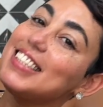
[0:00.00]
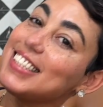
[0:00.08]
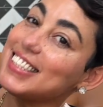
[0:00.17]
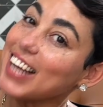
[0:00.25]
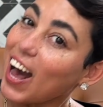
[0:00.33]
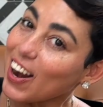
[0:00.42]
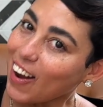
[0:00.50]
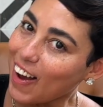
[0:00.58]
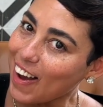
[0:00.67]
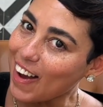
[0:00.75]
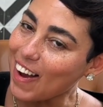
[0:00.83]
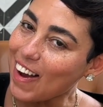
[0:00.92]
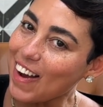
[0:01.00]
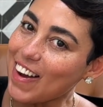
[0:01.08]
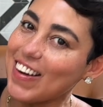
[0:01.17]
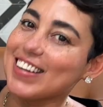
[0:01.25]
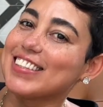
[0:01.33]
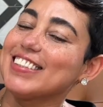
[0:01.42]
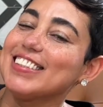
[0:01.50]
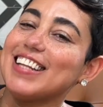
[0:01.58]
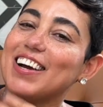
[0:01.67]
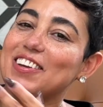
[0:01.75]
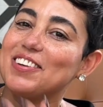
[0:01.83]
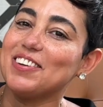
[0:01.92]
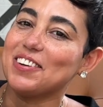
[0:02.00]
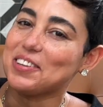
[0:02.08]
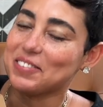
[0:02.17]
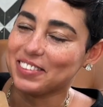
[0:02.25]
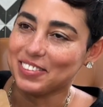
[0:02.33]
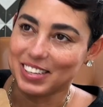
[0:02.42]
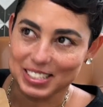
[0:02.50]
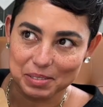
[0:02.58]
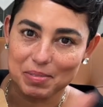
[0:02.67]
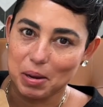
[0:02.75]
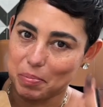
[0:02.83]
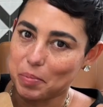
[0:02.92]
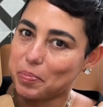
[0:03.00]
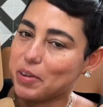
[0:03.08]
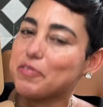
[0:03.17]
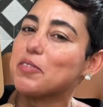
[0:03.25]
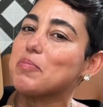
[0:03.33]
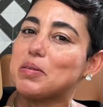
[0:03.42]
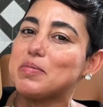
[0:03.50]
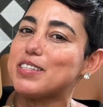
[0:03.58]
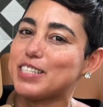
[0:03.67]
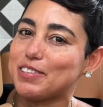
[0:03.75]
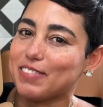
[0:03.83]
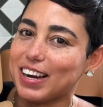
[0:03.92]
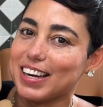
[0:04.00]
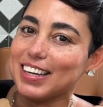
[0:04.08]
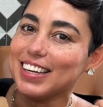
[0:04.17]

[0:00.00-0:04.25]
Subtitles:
Ta-da! Now you know you were gonna get some leopard print from Mimi G, right?